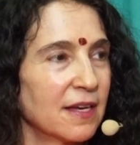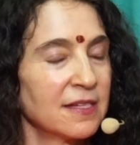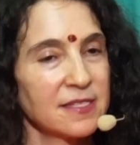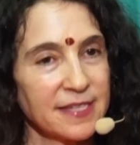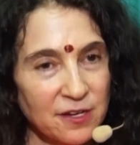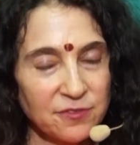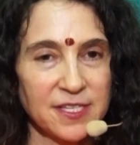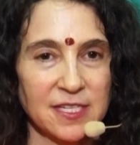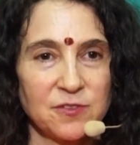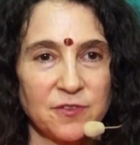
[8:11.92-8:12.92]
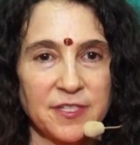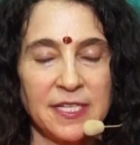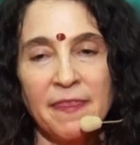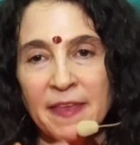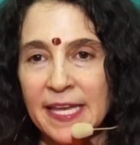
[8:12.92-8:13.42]
instead of
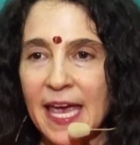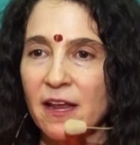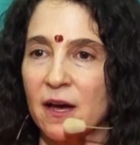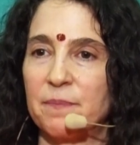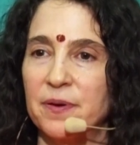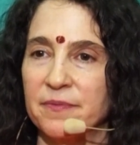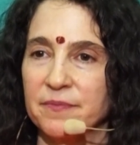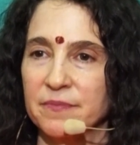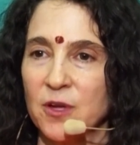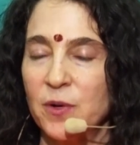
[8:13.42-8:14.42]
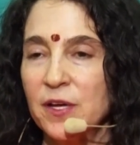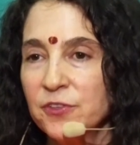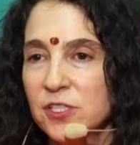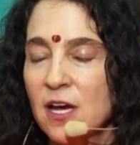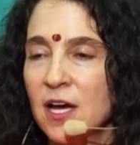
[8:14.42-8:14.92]
6:15 and then get up.
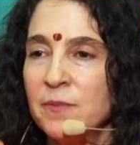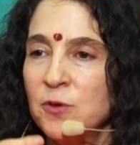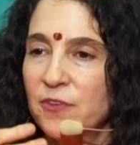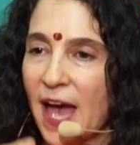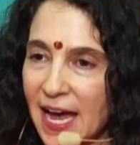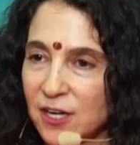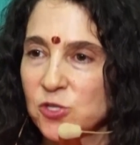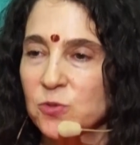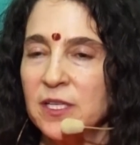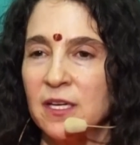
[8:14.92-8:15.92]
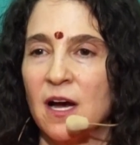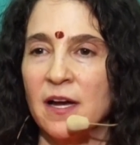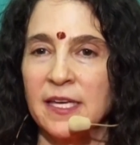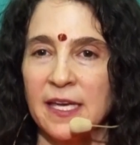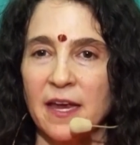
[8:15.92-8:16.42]
Whatever time you've actually
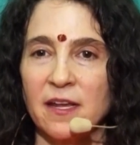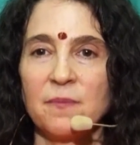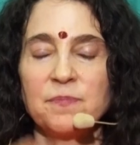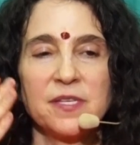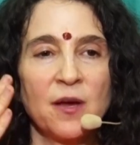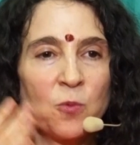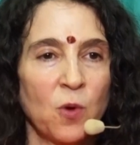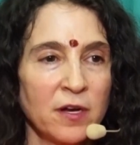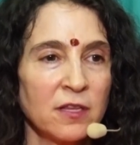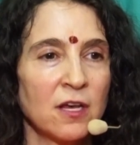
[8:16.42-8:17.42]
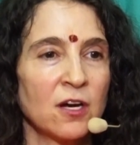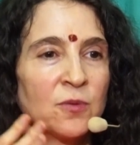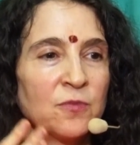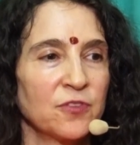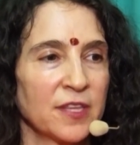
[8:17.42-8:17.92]
got to get up, set one
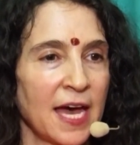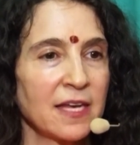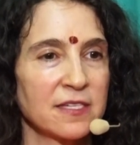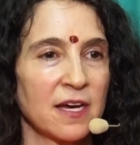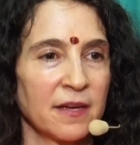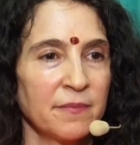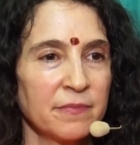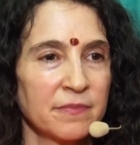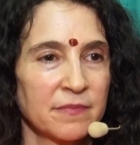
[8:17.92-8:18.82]
alarm for that time.